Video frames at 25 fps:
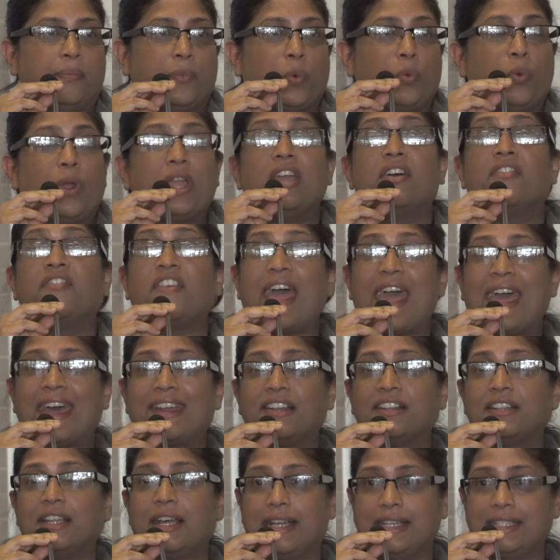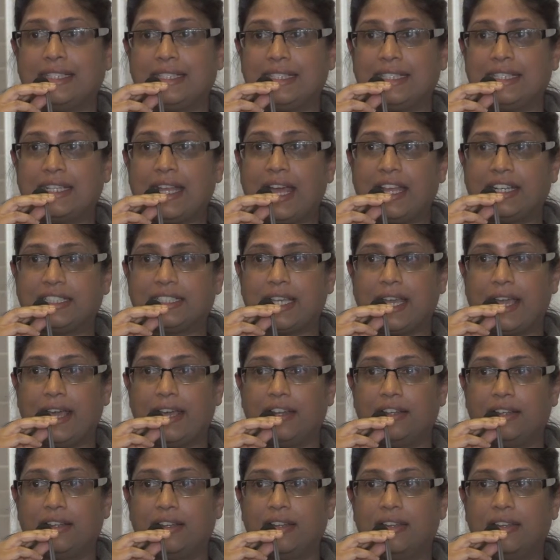way of analyzing that
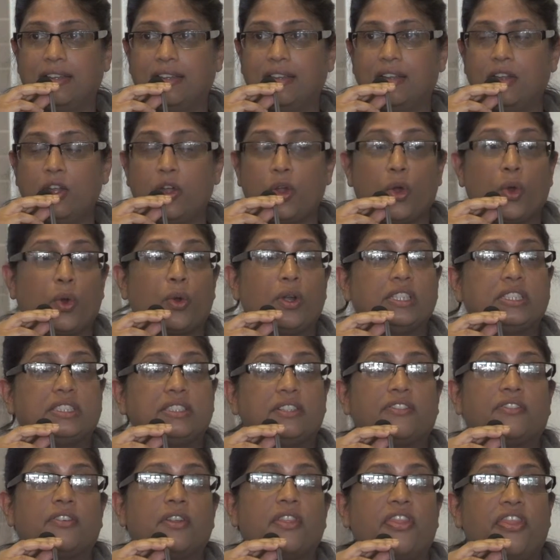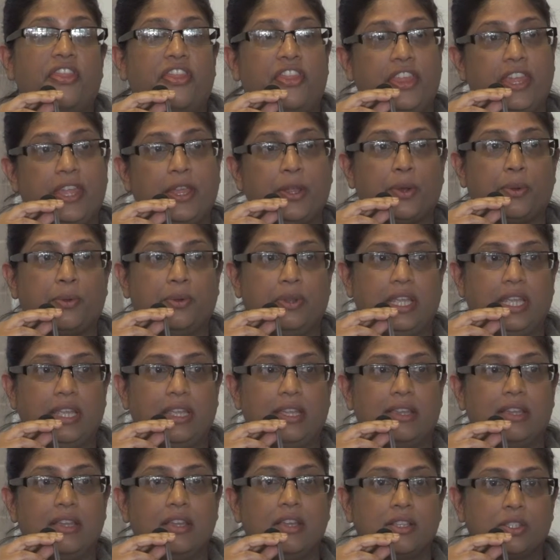data, or a different theory.
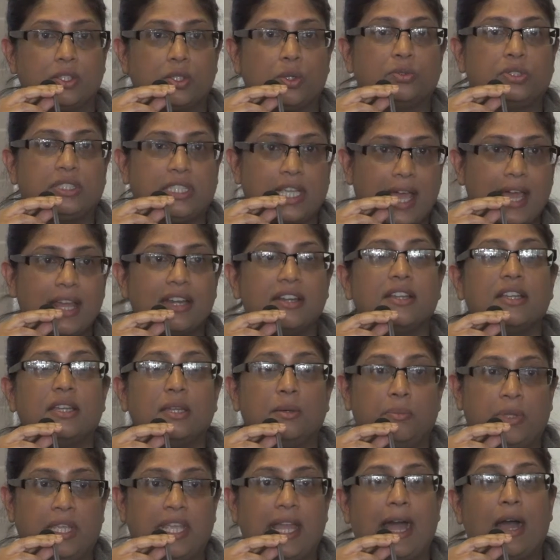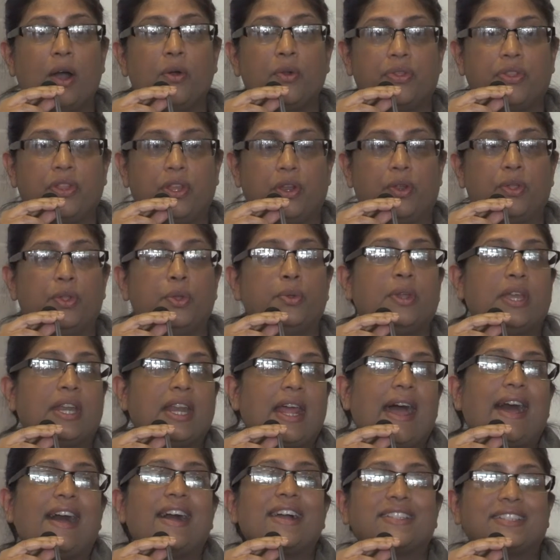So data can be out there. You can
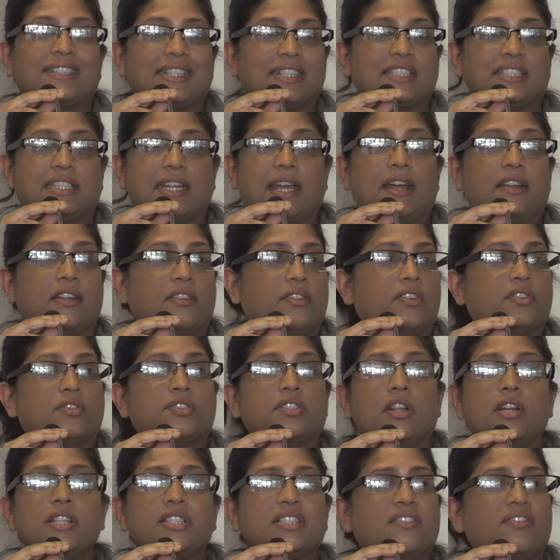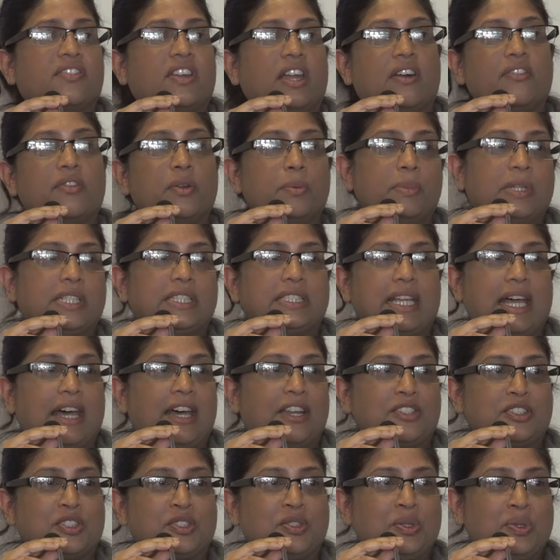access data. There's lots of government
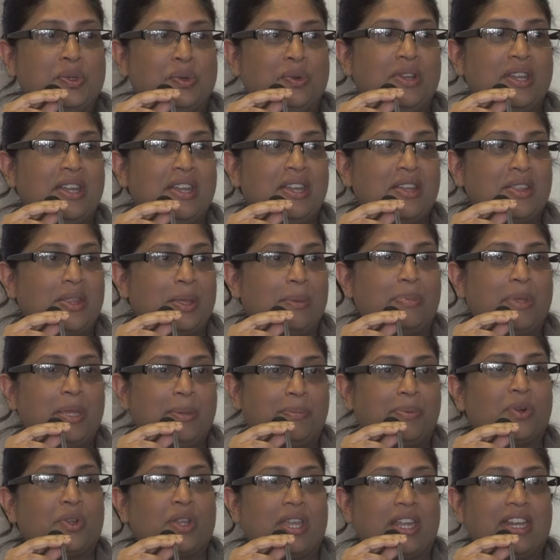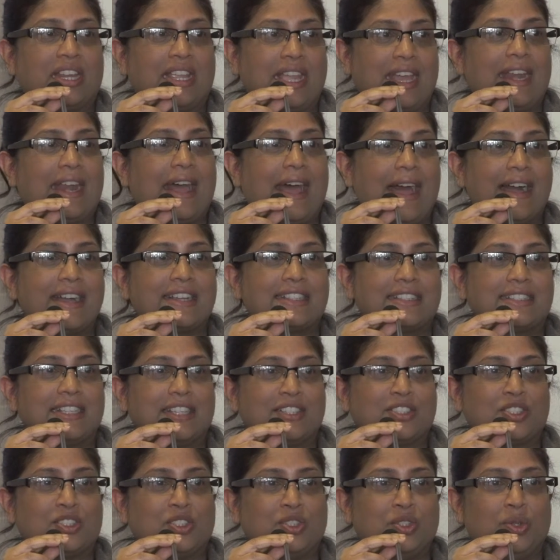data too that people can get
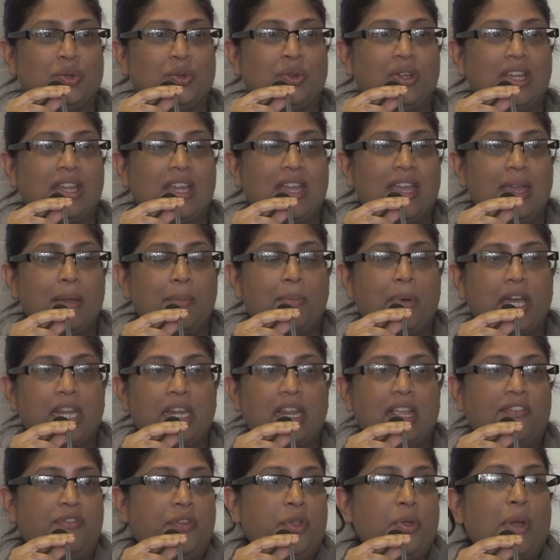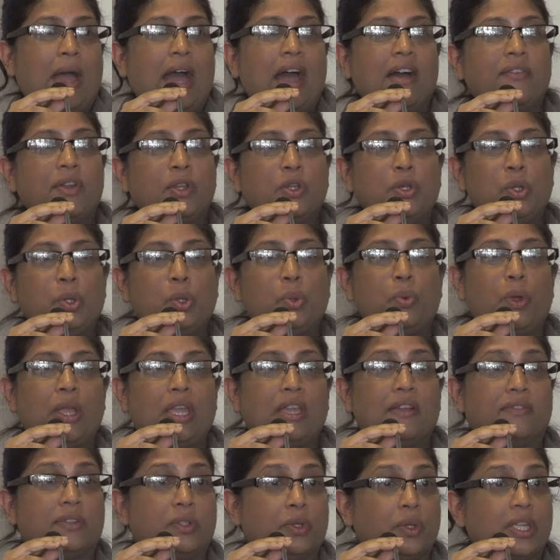access to. But if you have a new
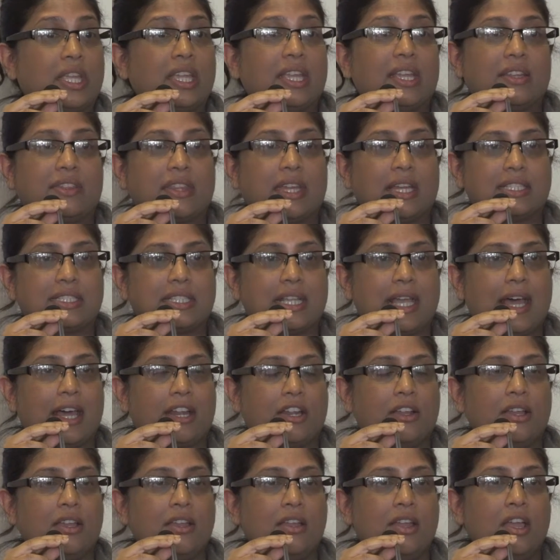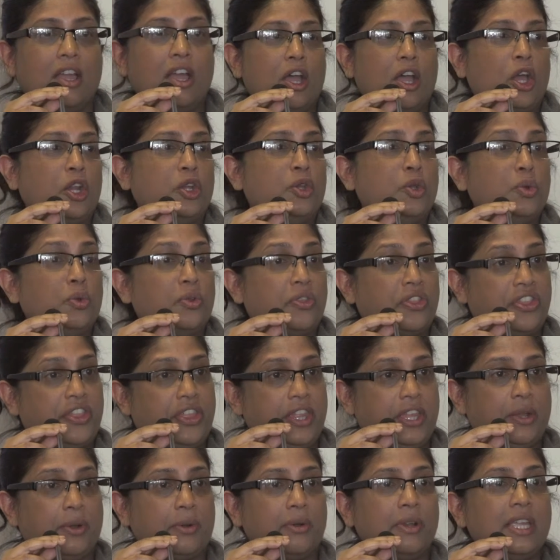way of looking at that data, a new
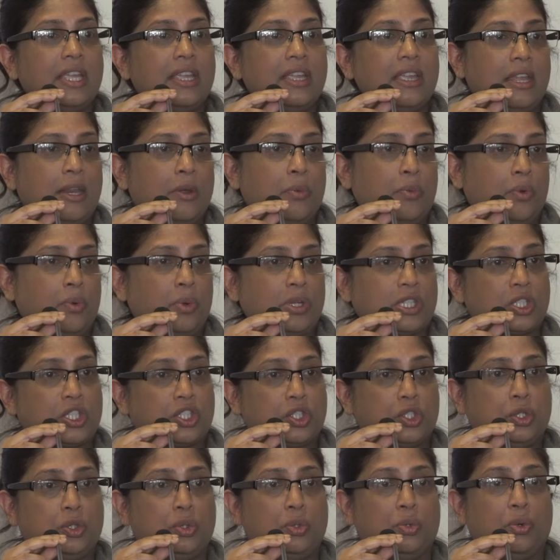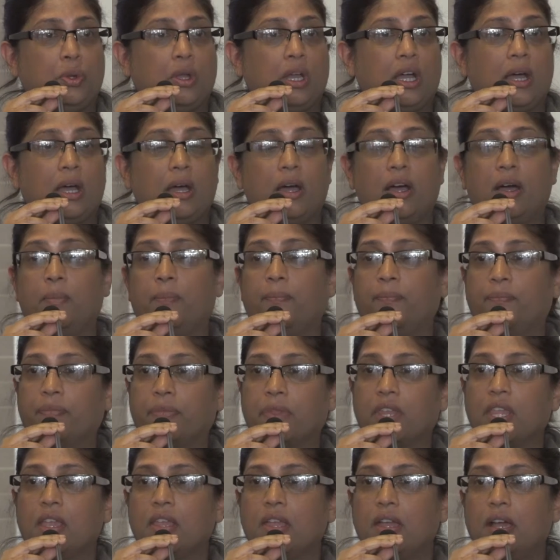theory in which to
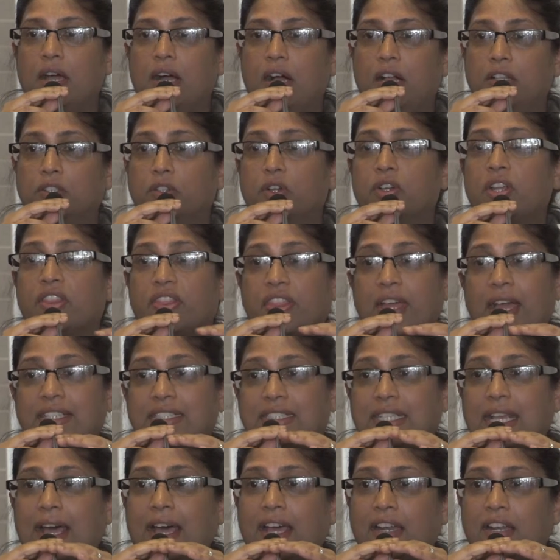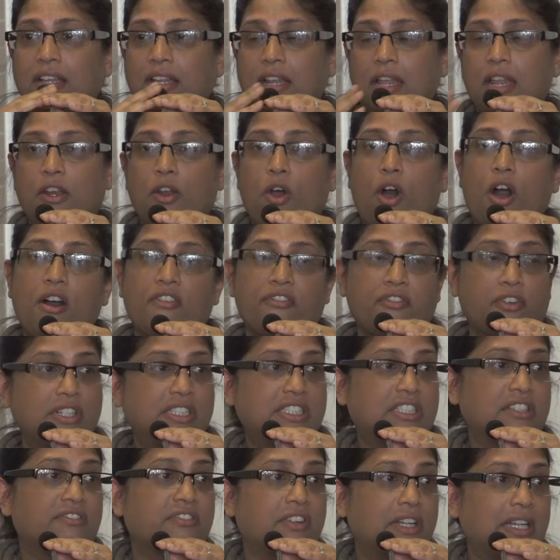look at that data and offer a
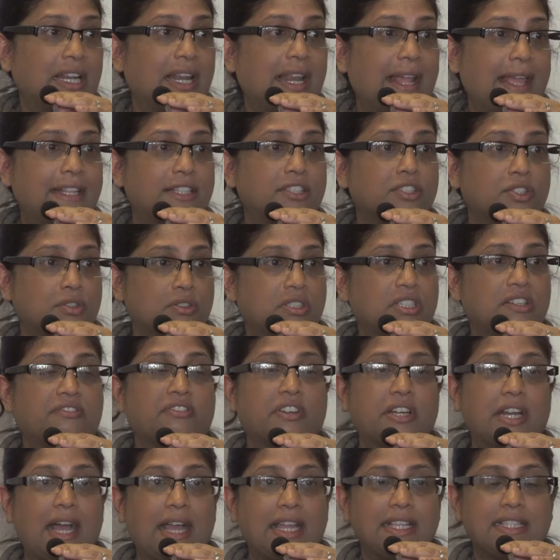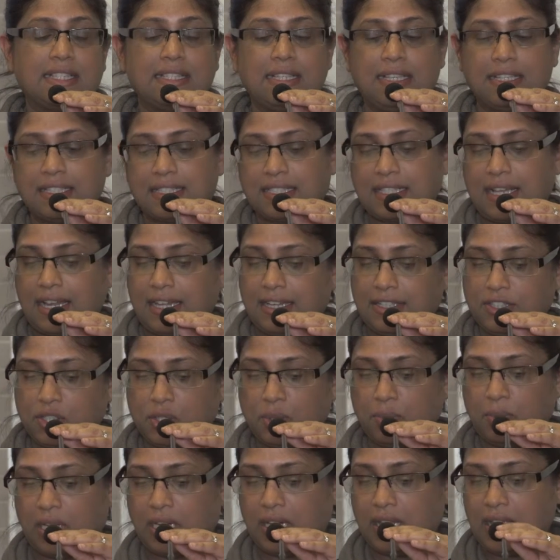different lens or different insight
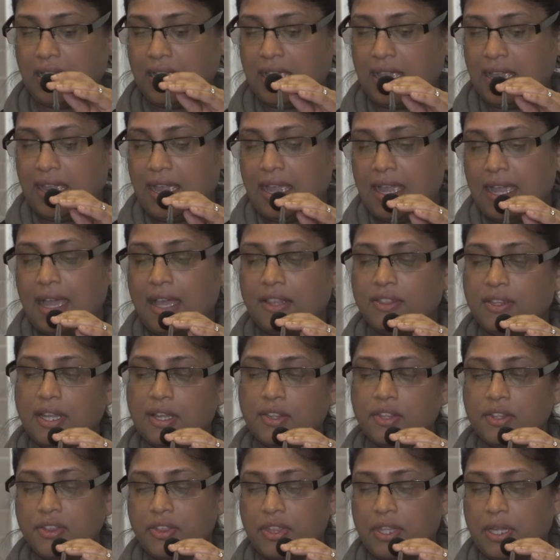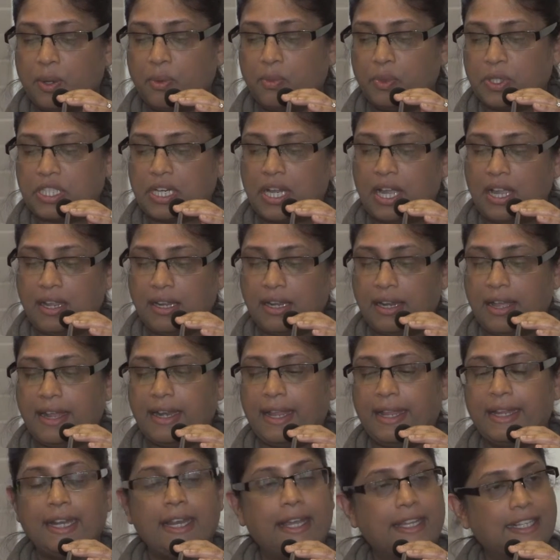into it. And the other thing, which I
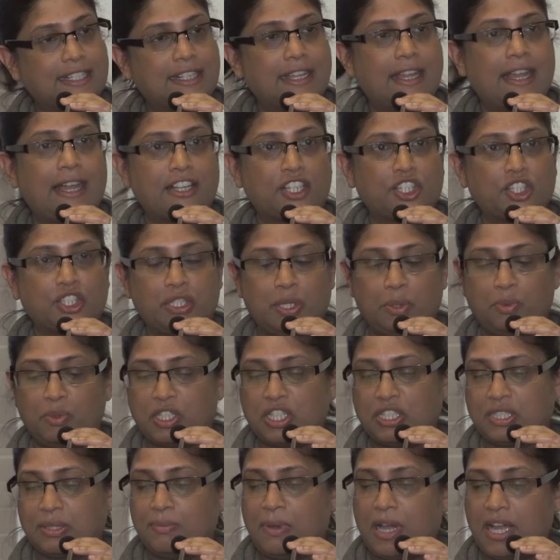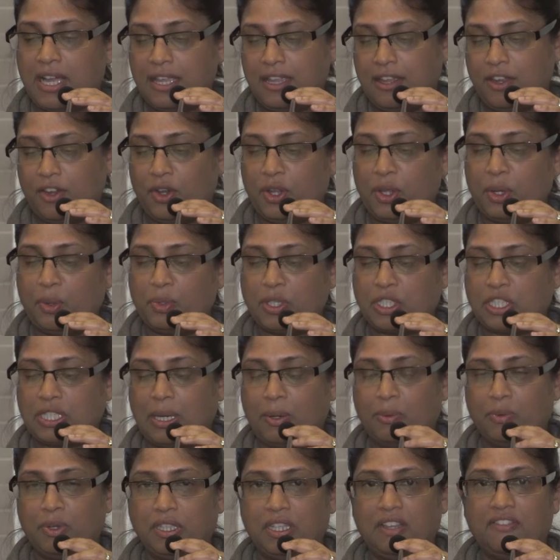like actually, which is my area, which I
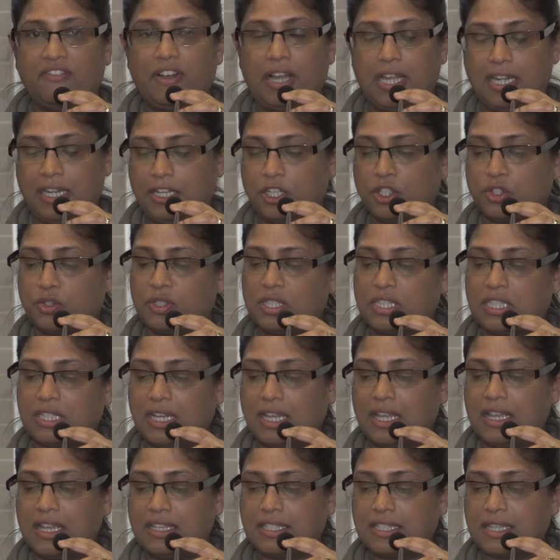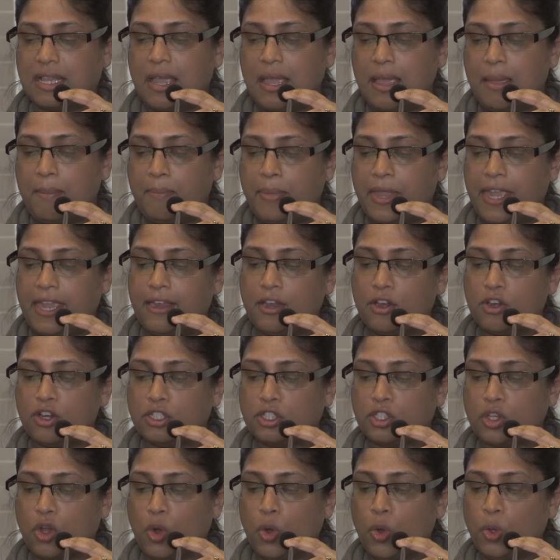really find interesting, is
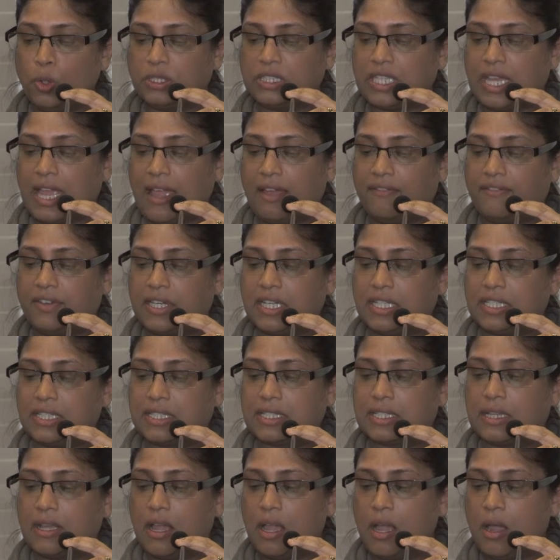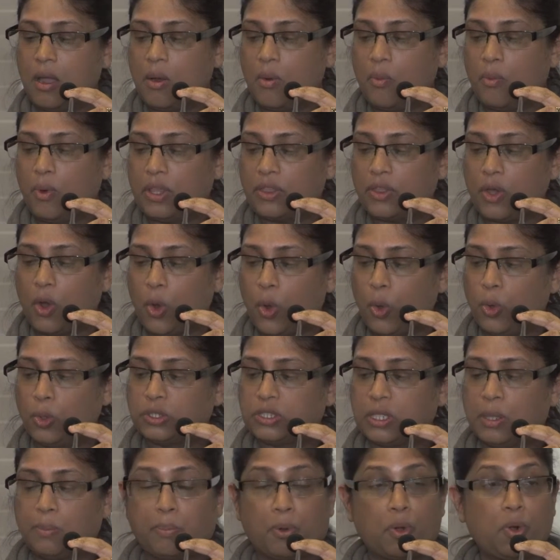pairs old evidence with
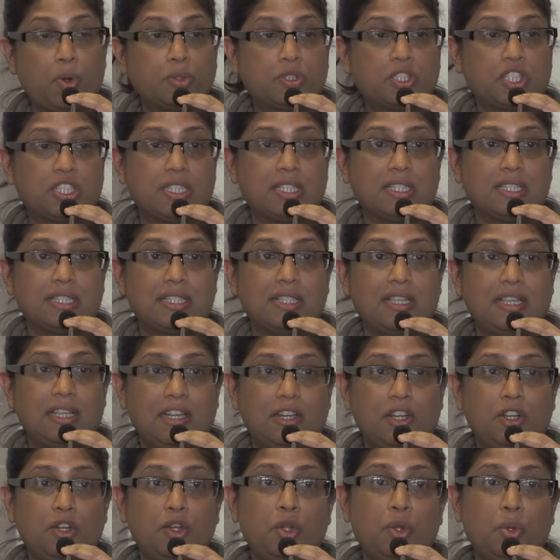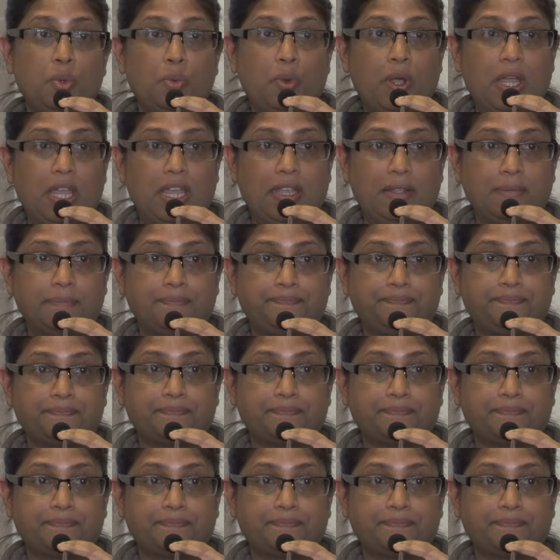old approaches in a new way.